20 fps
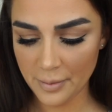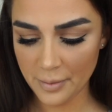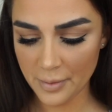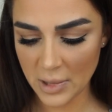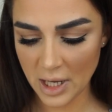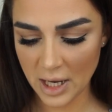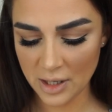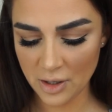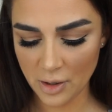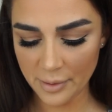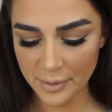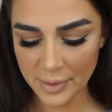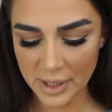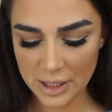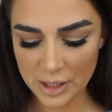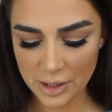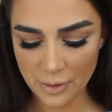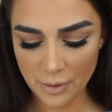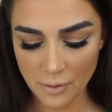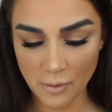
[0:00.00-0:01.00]
I
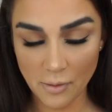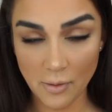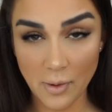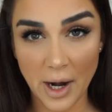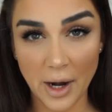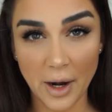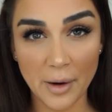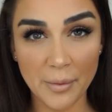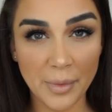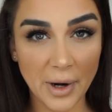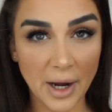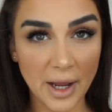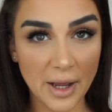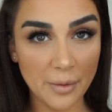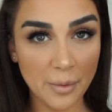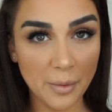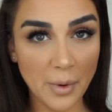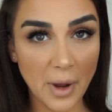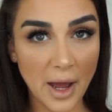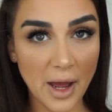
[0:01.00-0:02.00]
normally don't wear
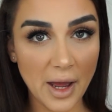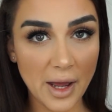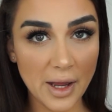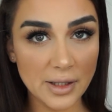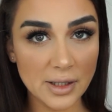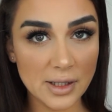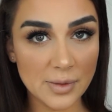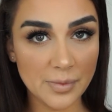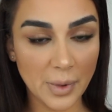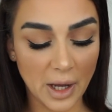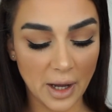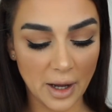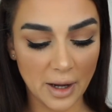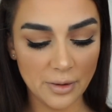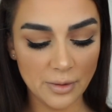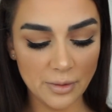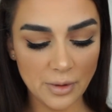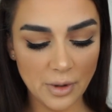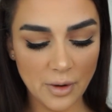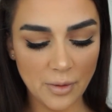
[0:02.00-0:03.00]
bright reds, but I
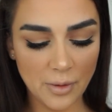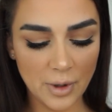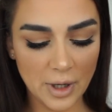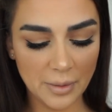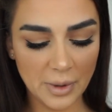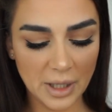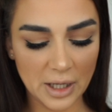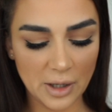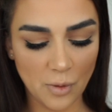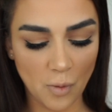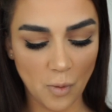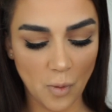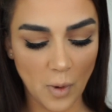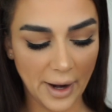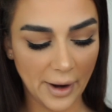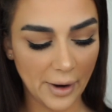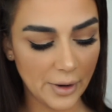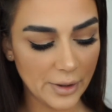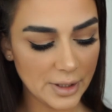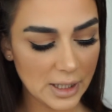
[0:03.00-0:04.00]
don't know what I'm gonna
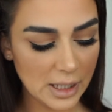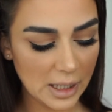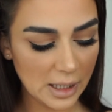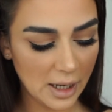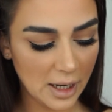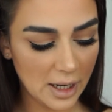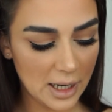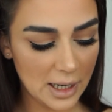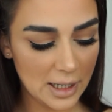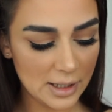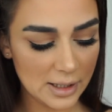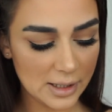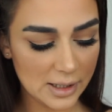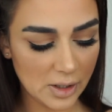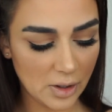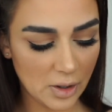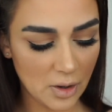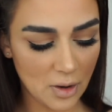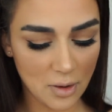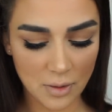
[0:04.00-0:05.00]
wear today,
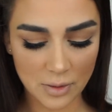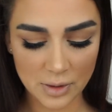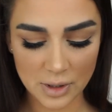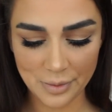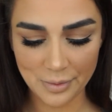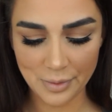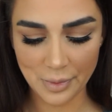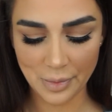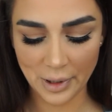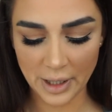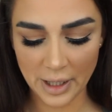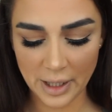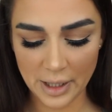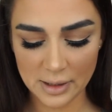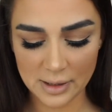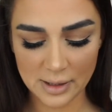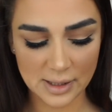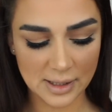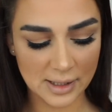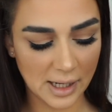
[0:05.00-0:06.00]
so to play
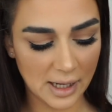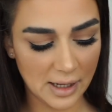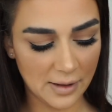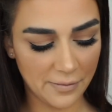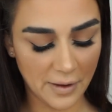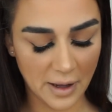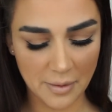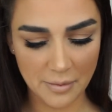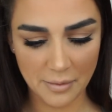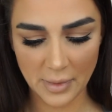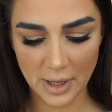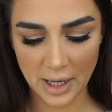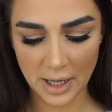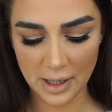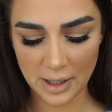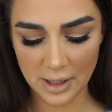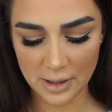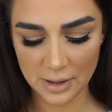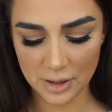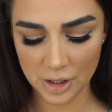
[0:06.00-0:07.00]
it safe, I
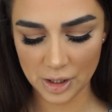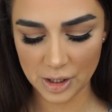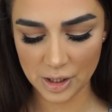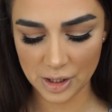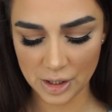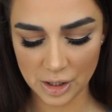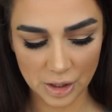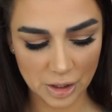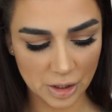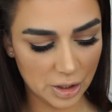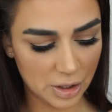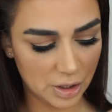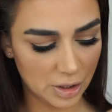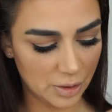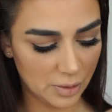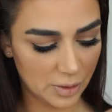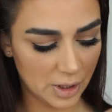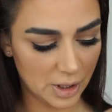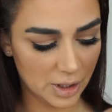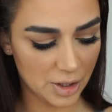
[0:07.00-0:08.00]
might just
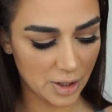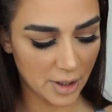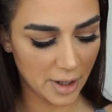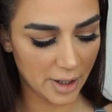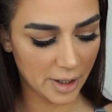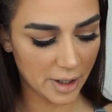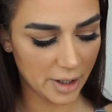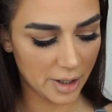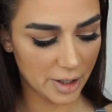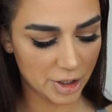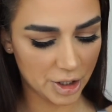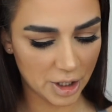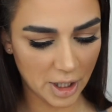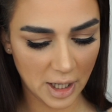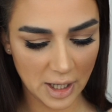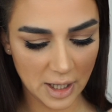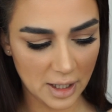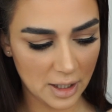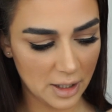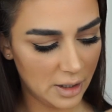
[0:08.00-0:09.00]
do the darker
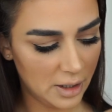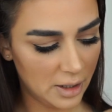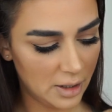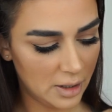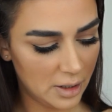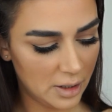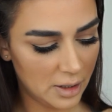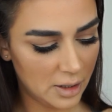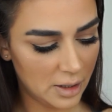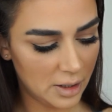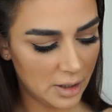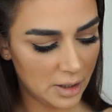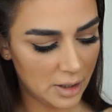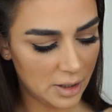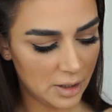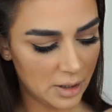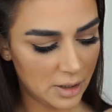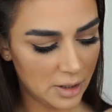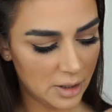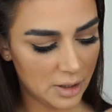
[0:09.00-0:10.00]
shade,
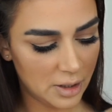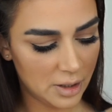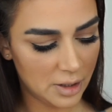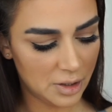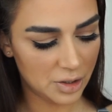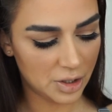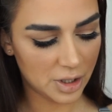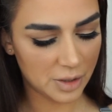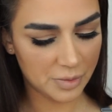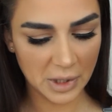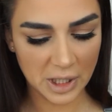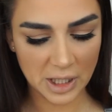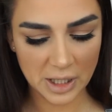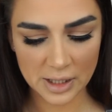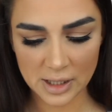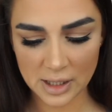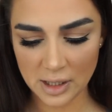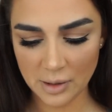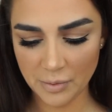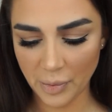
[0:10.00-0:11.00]
just
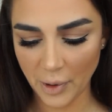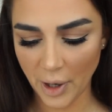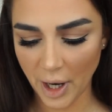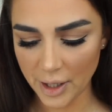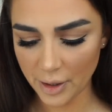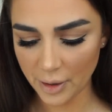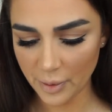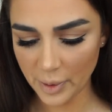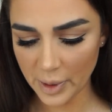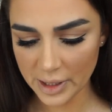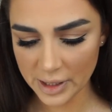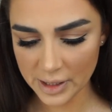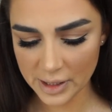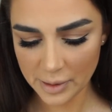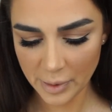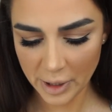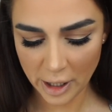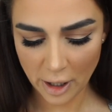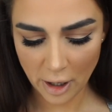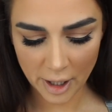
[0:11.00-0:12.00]
because the brighter one is
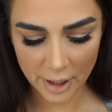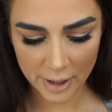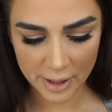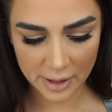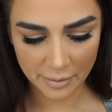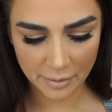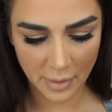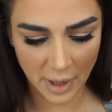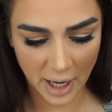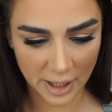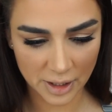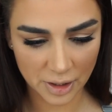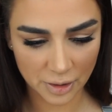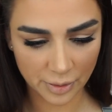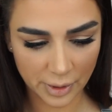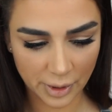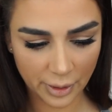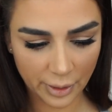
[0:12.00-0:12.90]
a bit hard to match with